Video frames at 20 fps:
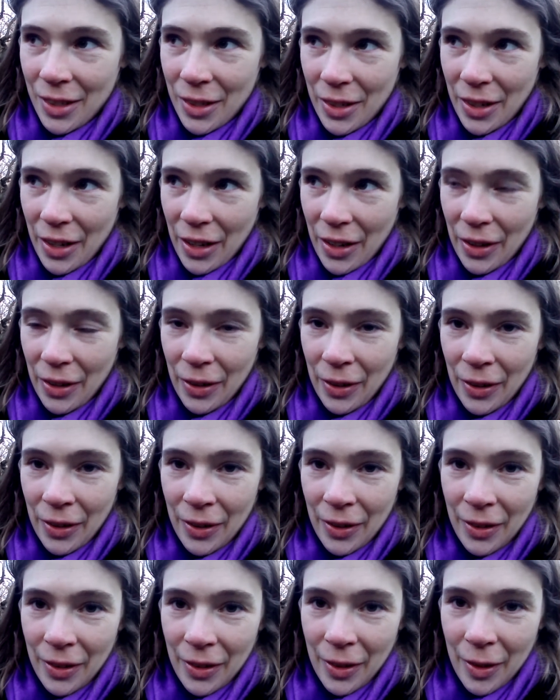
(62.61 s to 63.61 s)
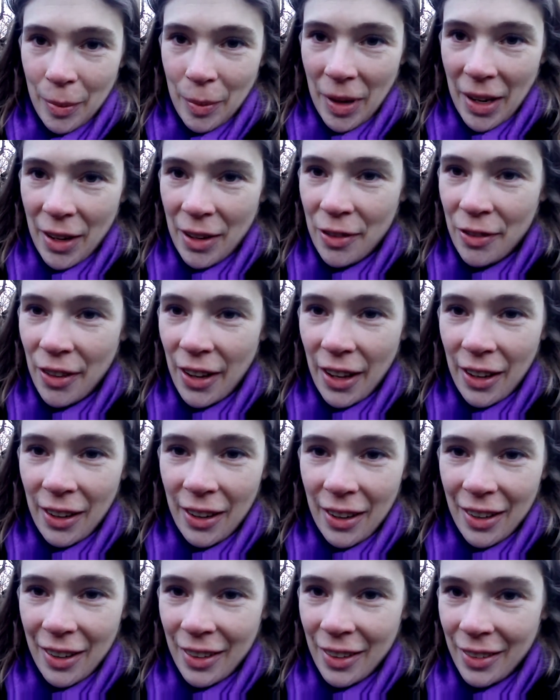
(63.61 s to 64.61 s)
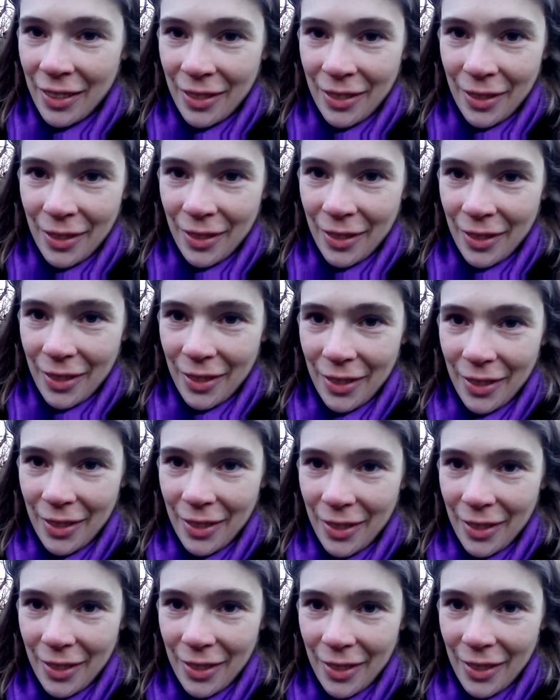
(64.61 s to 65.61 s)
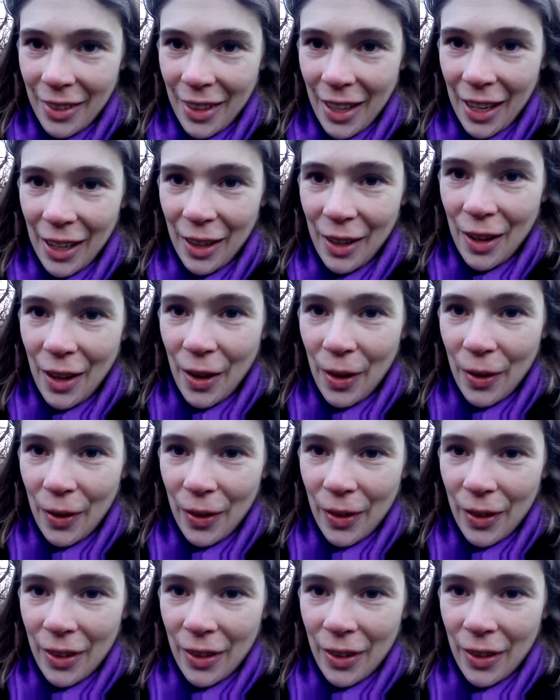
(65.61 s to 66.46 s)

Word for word: so, but I felt I gotta go.